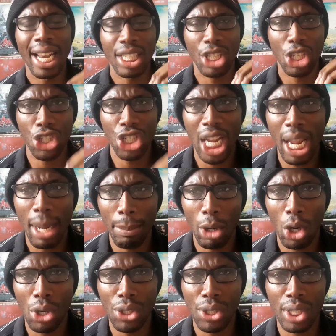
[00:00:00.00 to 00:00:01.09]
it's a shame
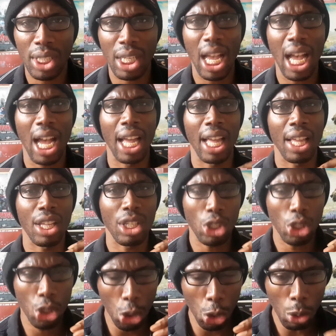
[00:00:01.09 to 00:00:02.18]
because
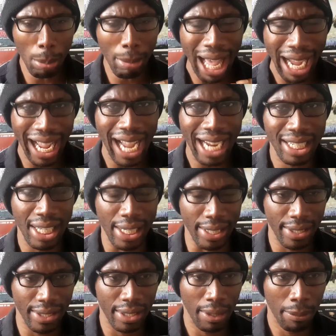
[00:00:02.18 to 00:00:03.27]
two black
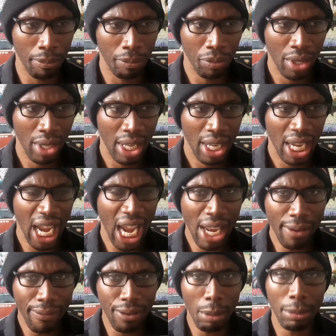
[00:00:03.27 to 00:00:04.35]
actors in a
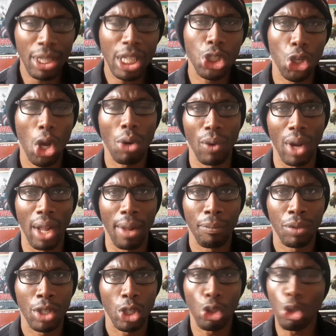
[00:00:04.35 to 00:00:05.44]
film of this genre,
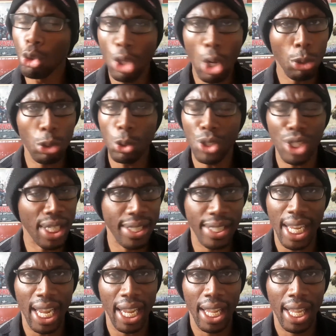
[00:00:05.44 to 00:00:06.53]
you don't usually
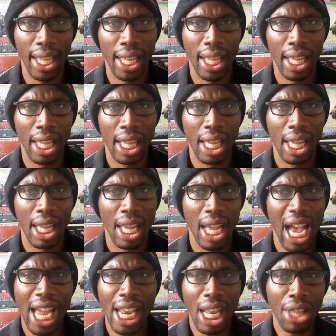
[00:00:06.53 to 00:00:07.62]
see.
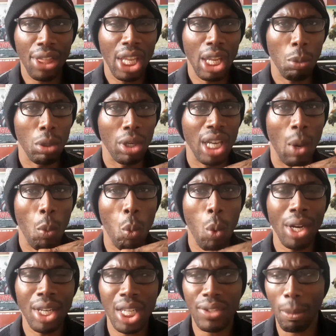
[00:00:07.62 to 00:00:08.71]
And I think it would have done
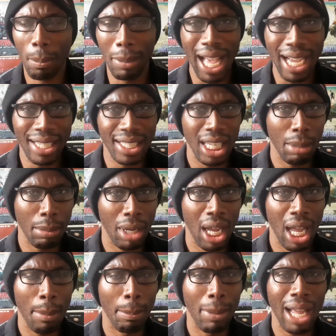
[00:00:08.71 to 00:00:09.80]
wonders for black cinema
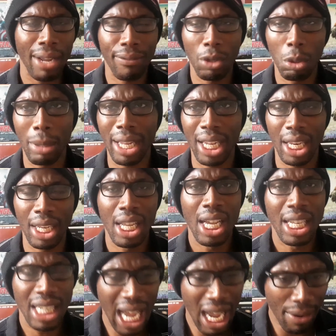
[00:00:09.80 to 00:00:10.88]
and black filmmaking
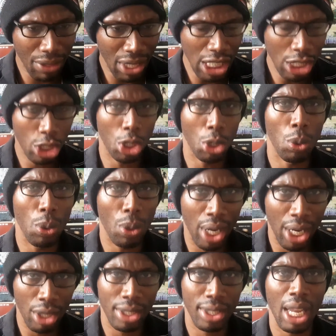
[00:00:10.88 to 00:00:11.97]
to have these two in
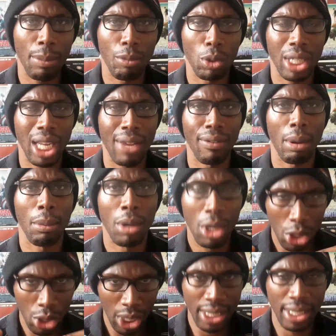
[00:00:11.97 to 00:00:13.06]
the same role together
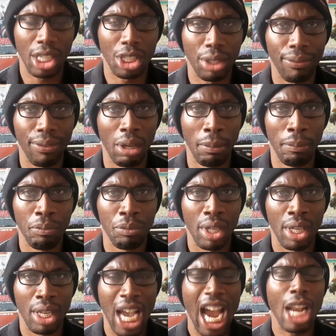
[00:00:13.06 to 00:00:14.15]
in such a film.
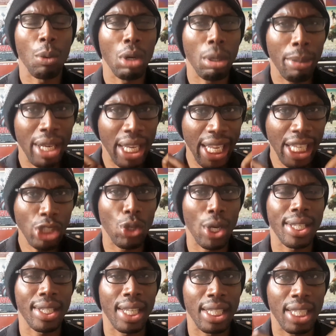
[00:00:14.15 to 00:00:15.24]
And it would have been
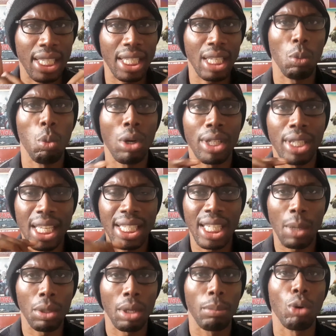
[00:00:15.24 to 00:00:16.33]
interesting to see what Denzel
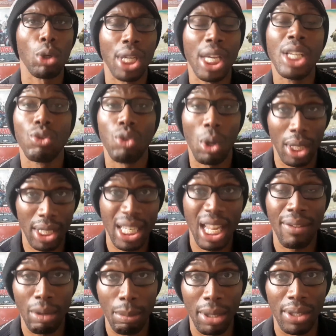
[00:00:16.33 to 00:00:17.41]
would have brought to his role as
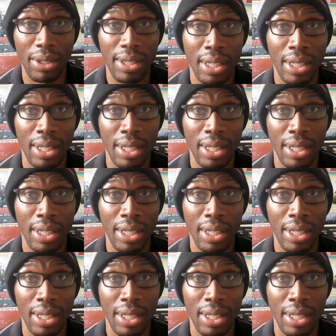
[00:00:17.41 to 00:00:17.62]
David Mills.